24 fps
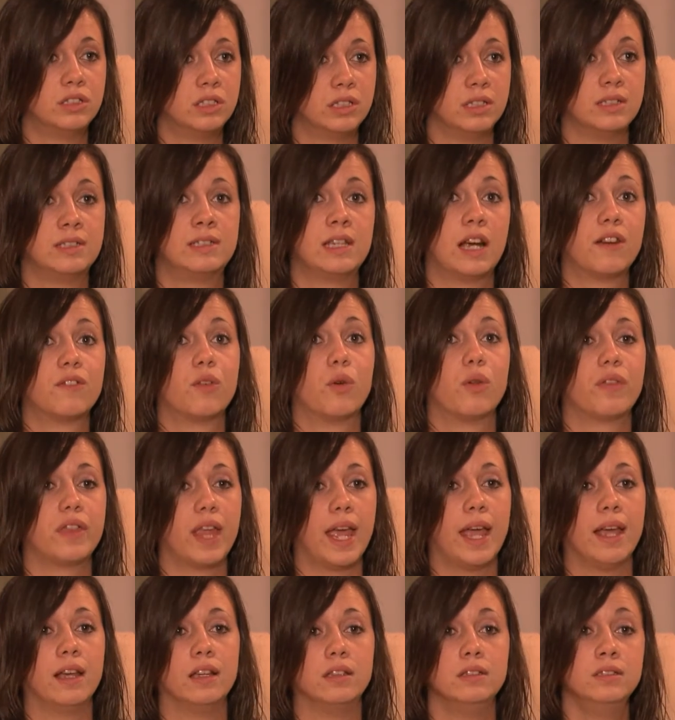to several
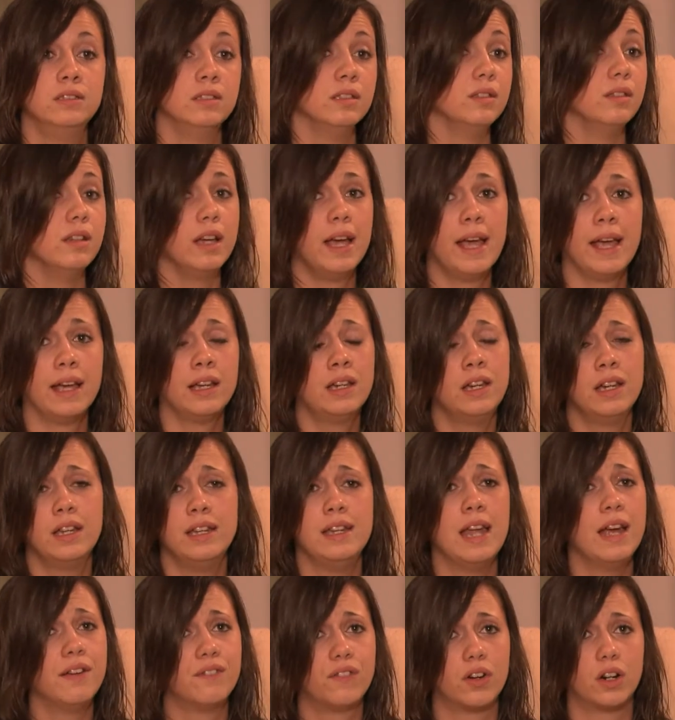things and could
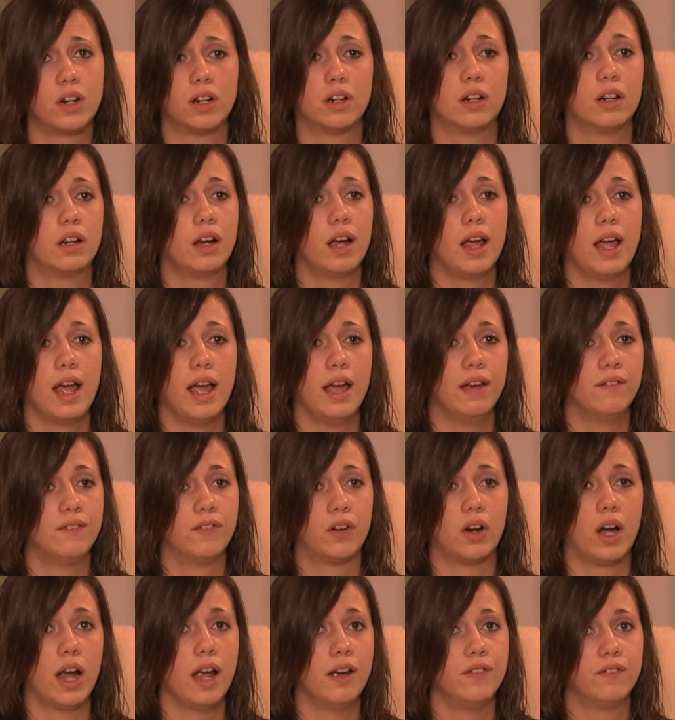never,
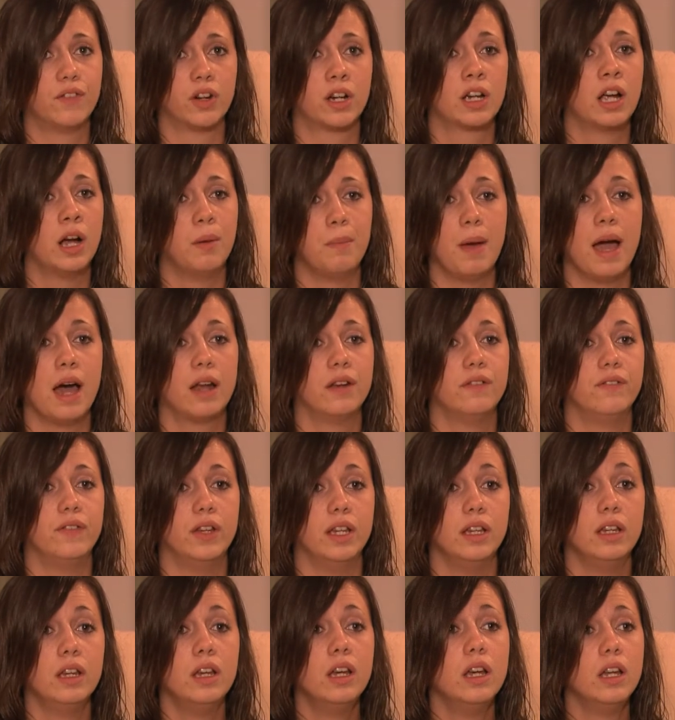ever, ever come out of
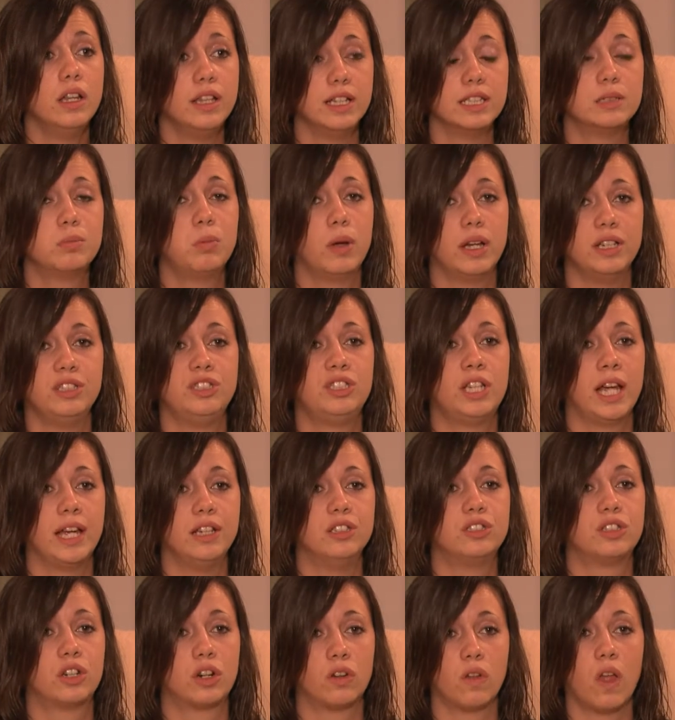it, this place
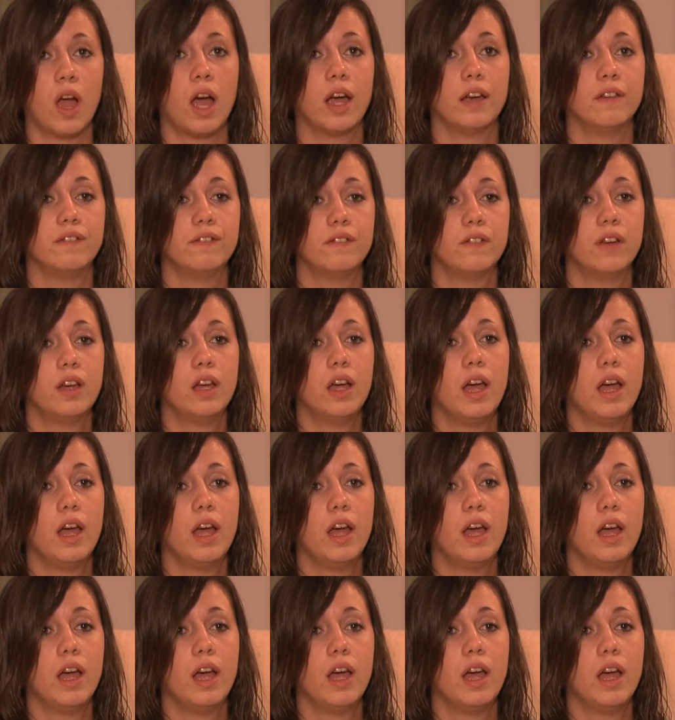changed her life.